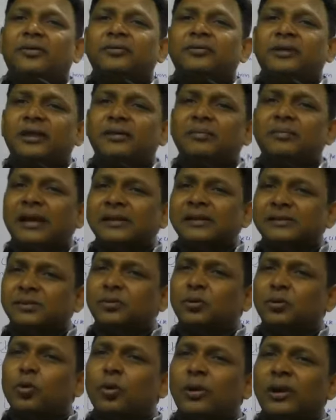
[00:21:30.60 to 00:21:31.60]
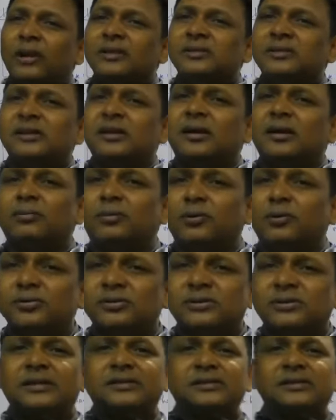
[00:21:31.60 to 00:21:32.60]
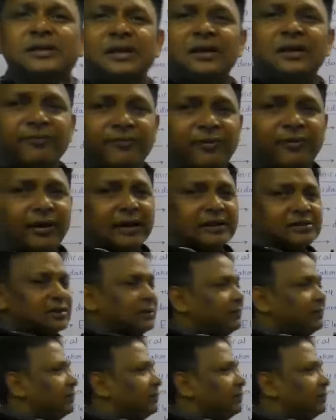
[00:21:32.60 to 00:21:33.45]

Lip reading: their maximum covalency up to 6. For example,